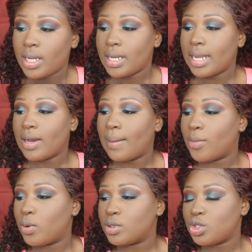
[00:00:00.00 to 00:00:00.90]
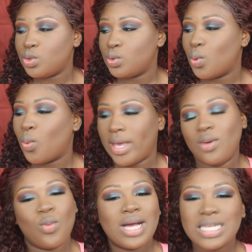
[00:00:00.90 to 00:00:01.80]
Now I'm going to, wait,
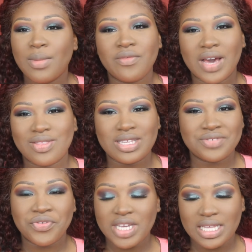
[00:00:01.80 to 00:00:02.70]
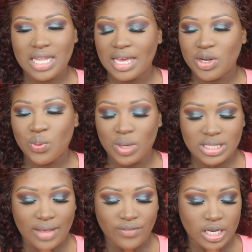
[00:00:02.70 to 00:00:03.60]
watch, I'm gonna find this freaking liner
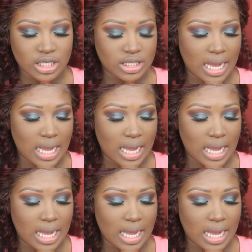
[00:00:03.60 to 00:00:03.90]
once I finish.